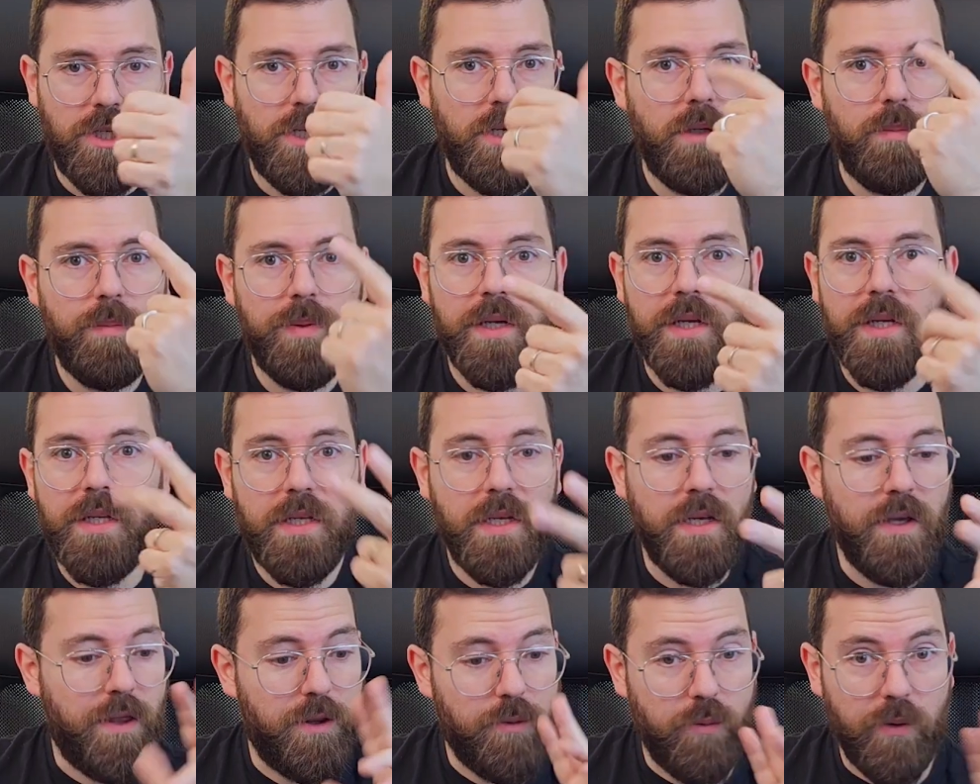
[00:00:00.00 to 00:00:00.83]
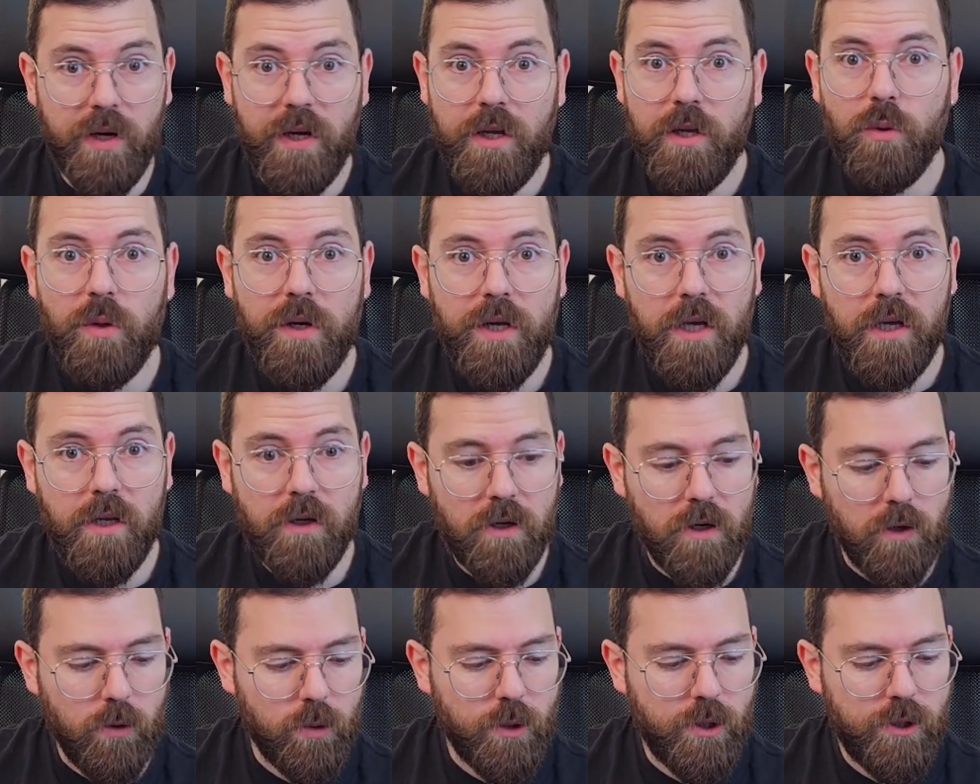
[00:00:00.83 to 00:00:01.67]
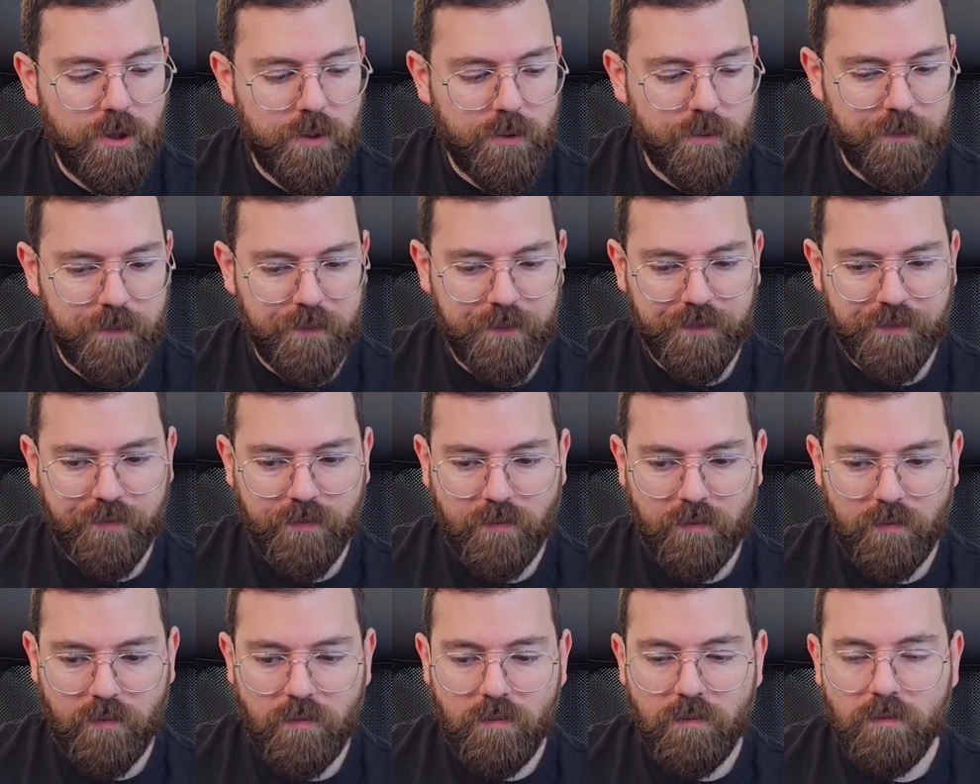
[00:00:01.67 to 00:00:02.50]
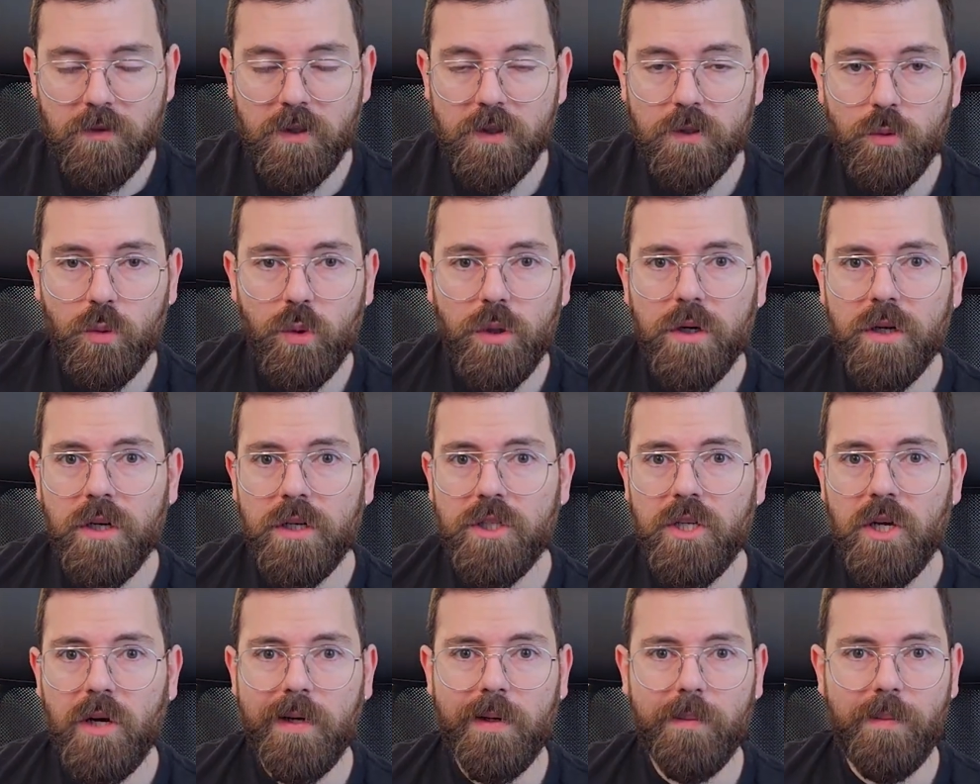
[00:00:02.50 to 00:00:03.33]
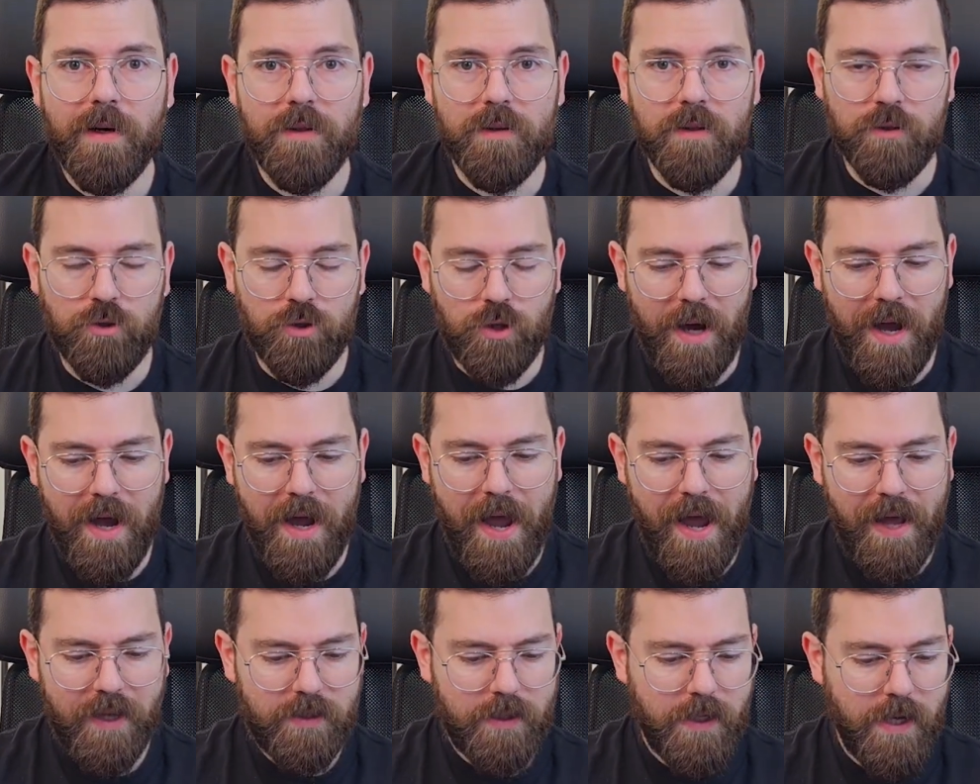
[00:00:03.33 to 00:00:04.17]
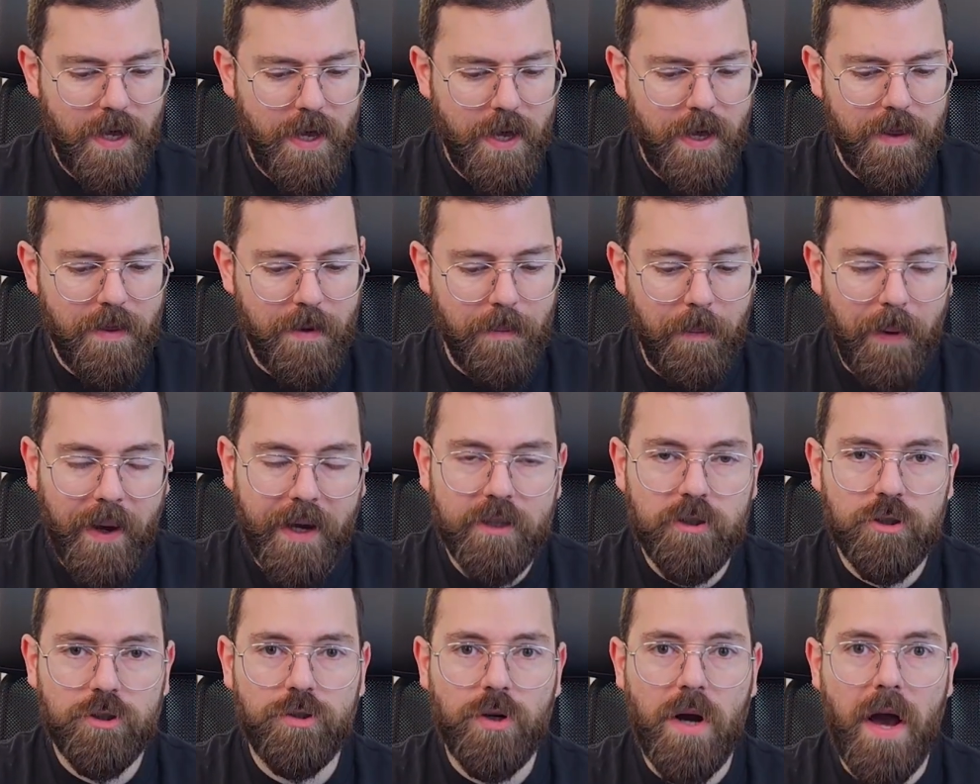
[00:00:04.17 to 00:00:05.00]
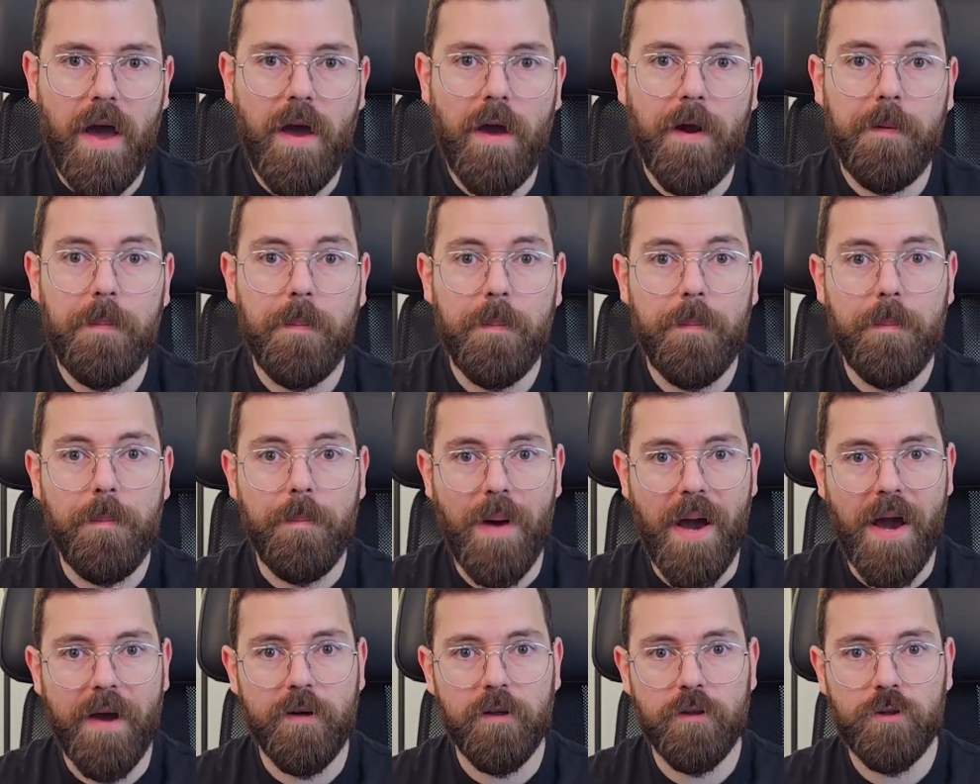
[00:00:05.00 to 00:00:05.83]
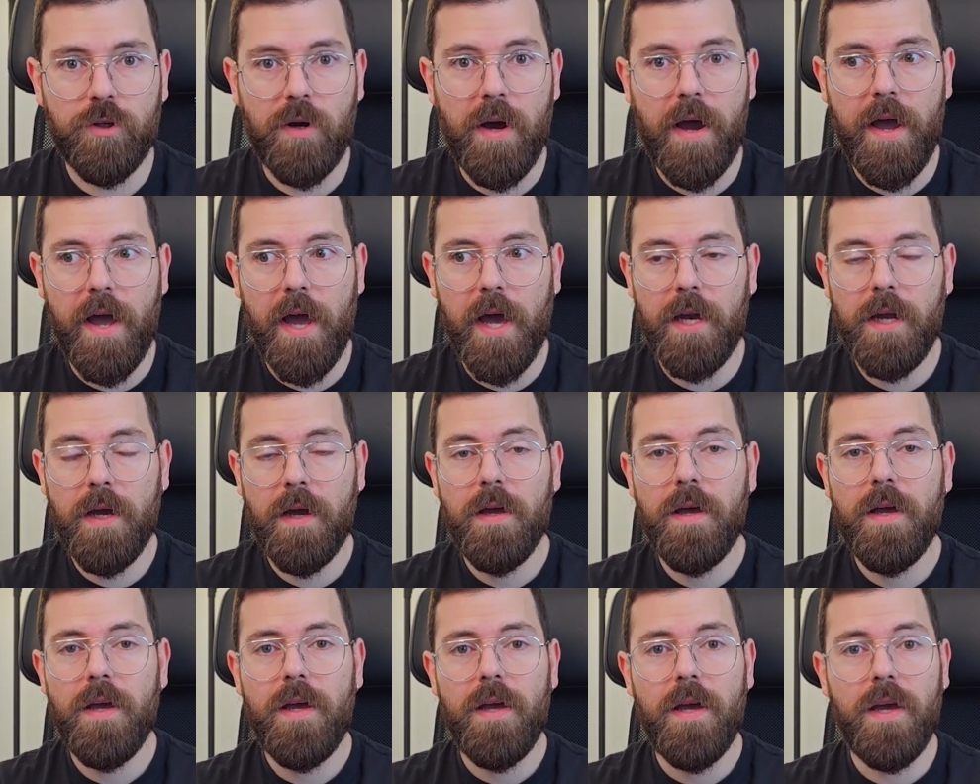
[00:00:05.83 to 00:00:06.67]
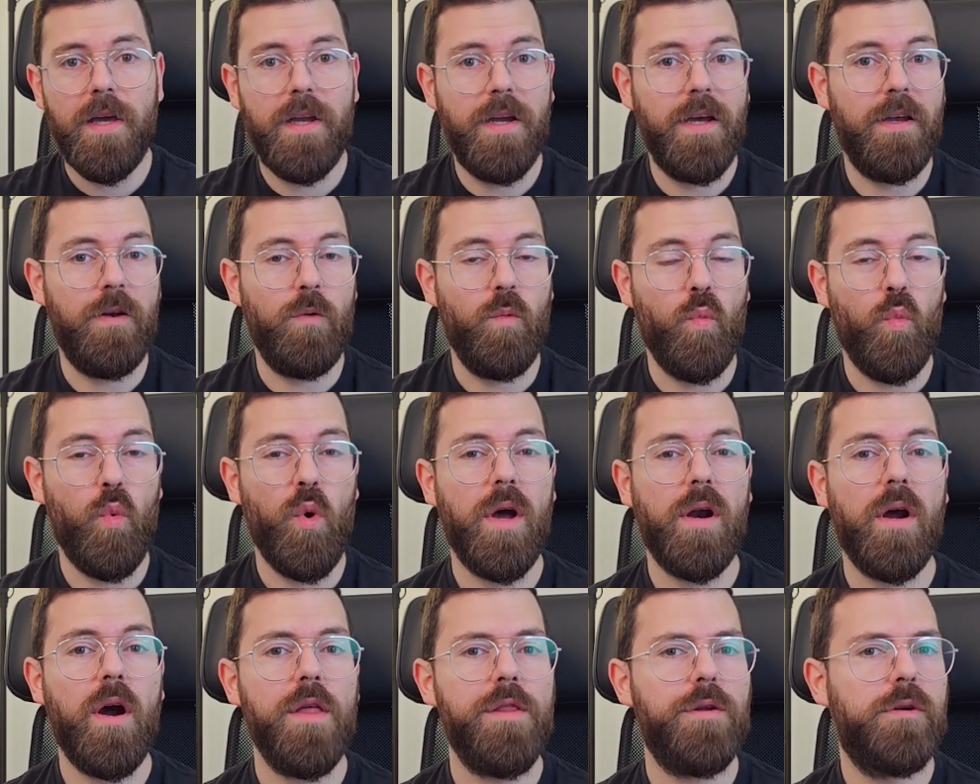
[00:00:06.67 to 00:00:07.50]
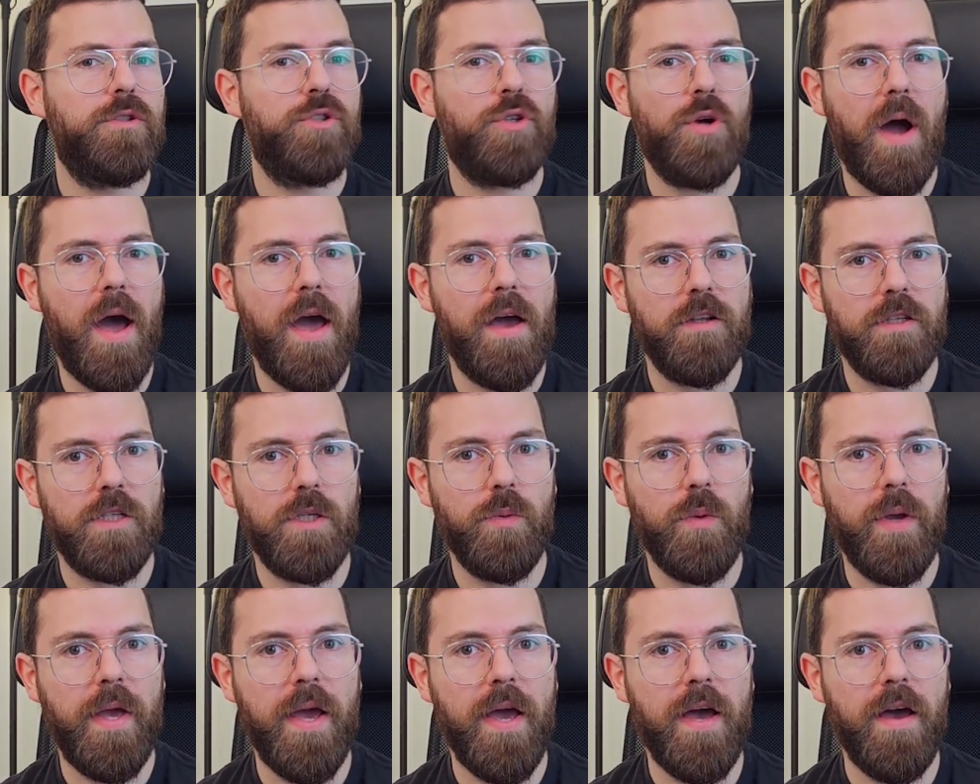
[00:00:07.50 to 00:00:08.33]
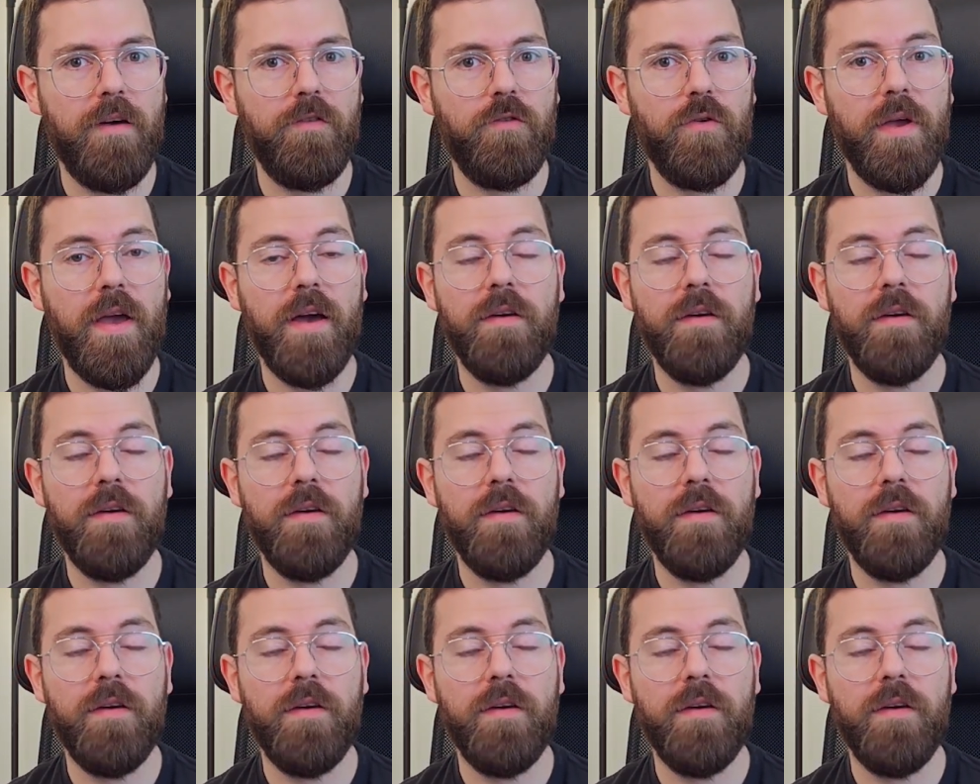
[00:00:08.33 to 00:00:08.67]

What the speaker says: G, B, D, three unique notes. We're going to talk about the triads, the major triad, minor triad, and then what other triads do we have?